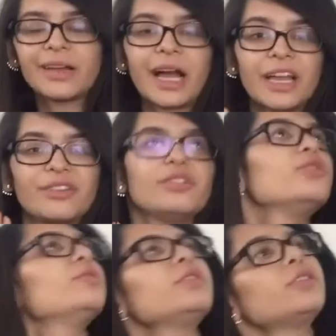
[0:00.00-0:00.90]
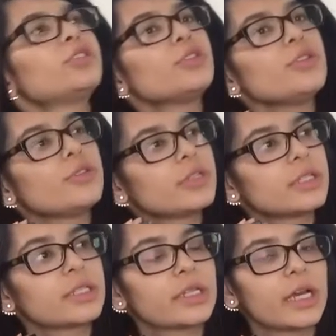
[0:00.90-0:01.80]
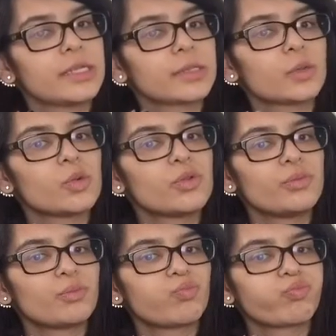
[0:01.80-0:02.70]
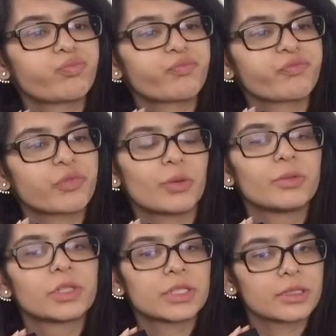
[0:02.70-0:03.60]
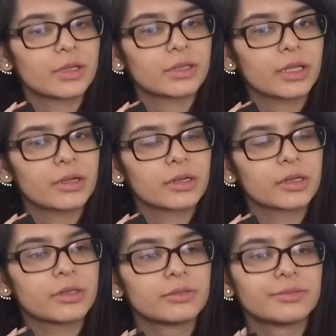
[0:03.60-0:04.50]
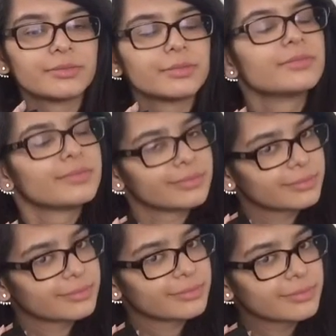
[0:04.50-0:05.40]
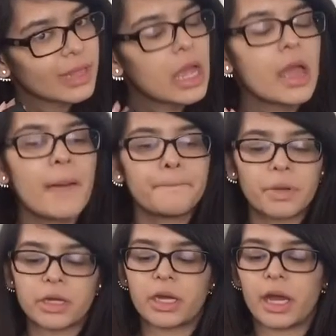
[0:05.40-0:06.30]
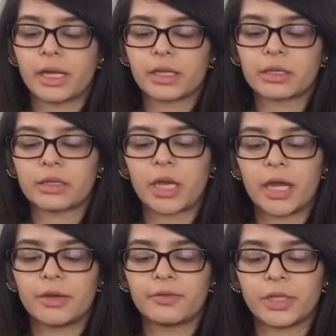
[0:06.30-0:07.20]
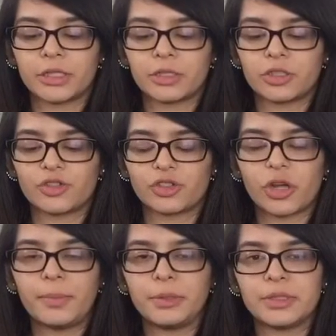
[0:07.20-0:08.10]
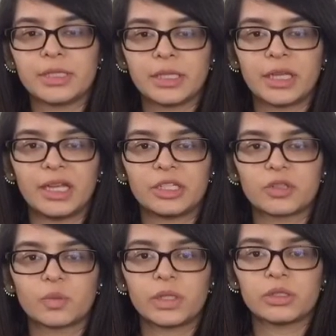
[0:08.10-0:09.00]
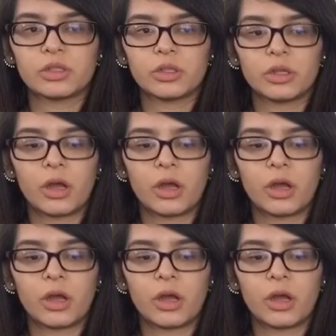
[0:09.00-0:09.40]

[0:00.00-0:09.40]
I used to use this in high school, which is not that long ago, but I kind of like just stopped using it and just went